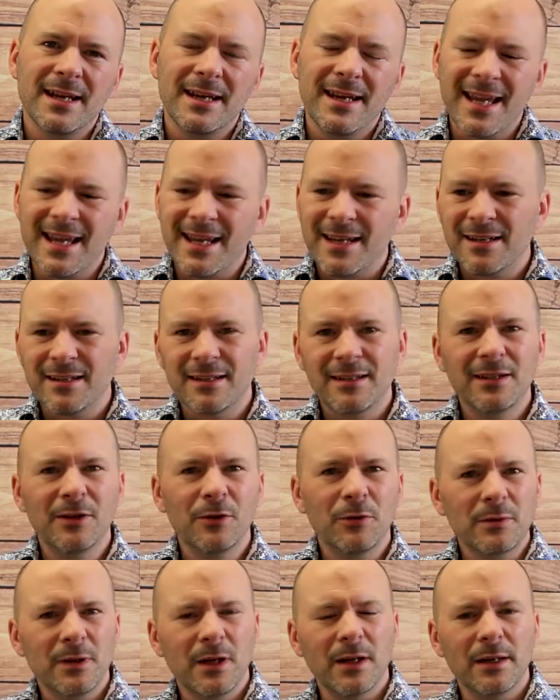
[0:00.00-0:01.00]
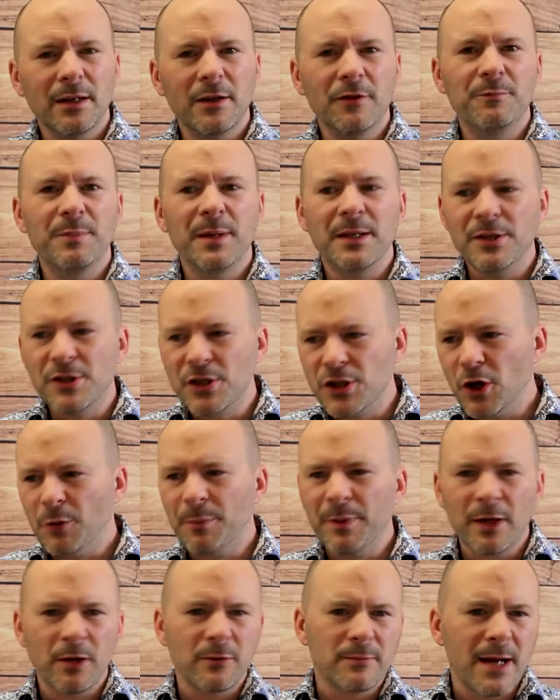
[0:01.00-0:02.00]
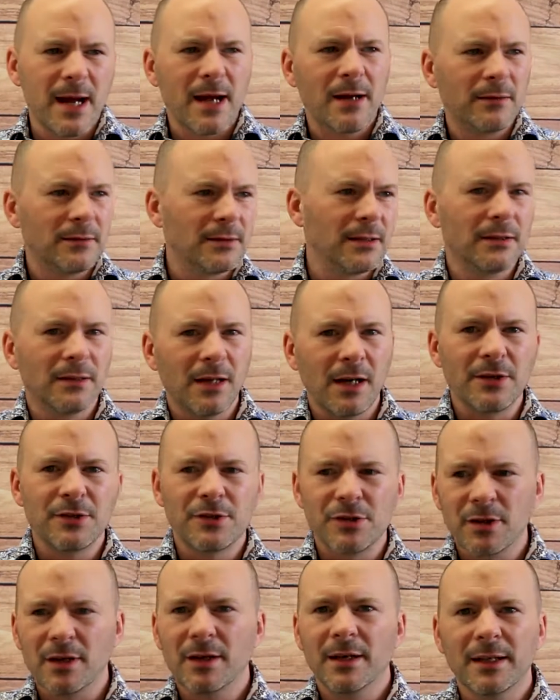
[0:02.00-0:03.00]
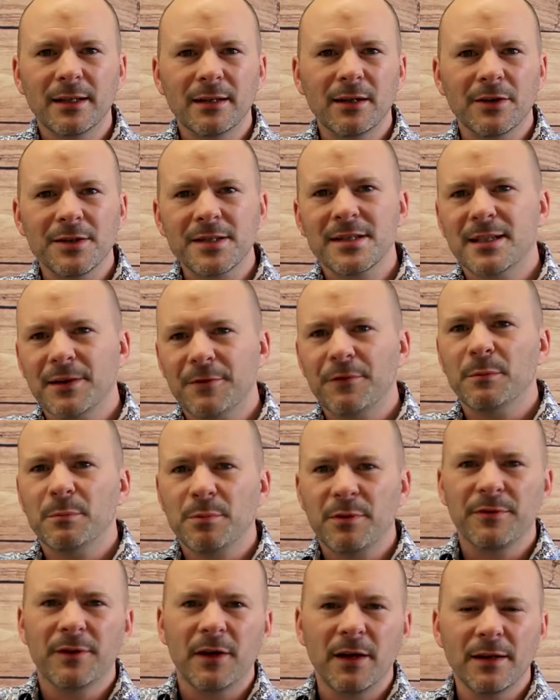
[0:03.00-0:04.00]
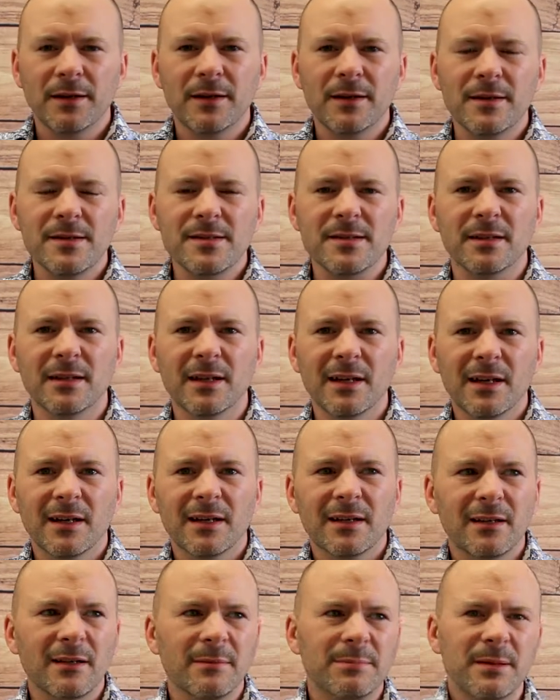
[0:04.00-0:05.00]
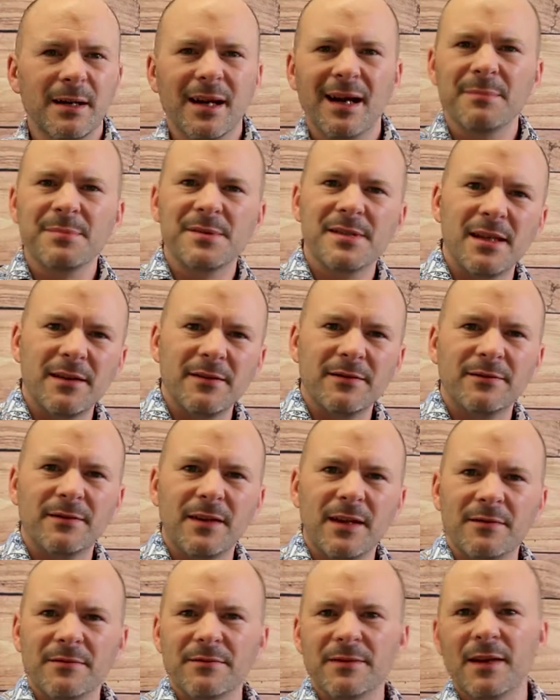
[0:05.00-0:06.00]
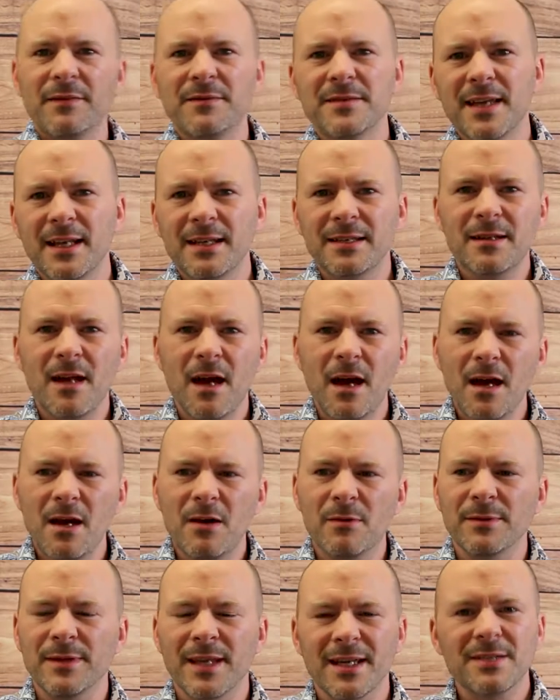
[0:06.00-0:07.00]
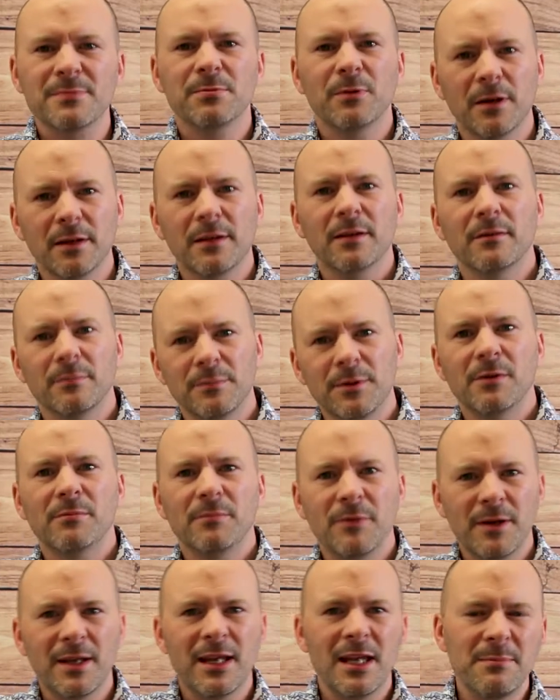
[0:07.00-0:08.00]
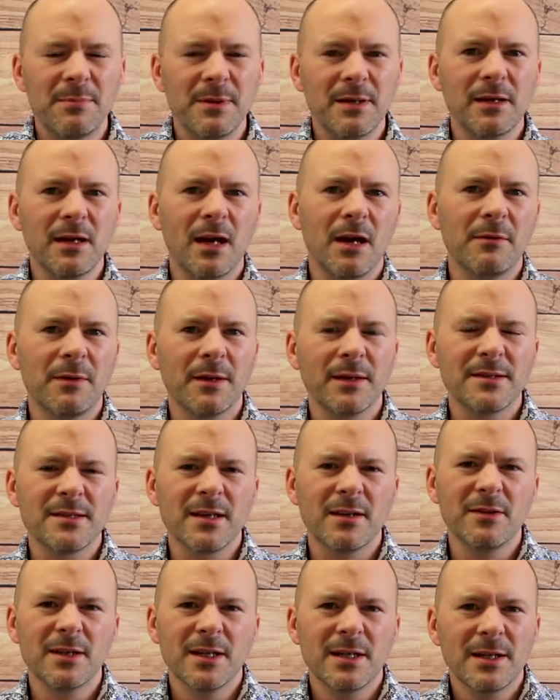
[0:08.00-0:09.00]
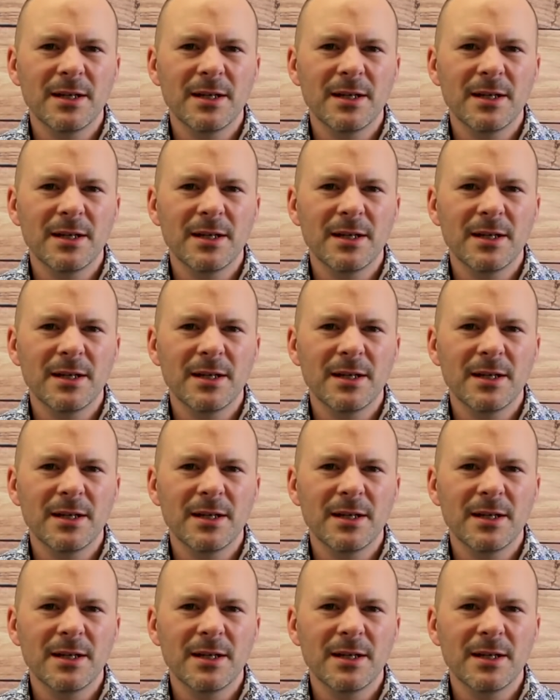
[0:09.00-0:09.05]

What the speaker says: it can look like you've been shopping around and trying lots of different providers, and you know, perhaps they've said no, and that's why you're keeping going. So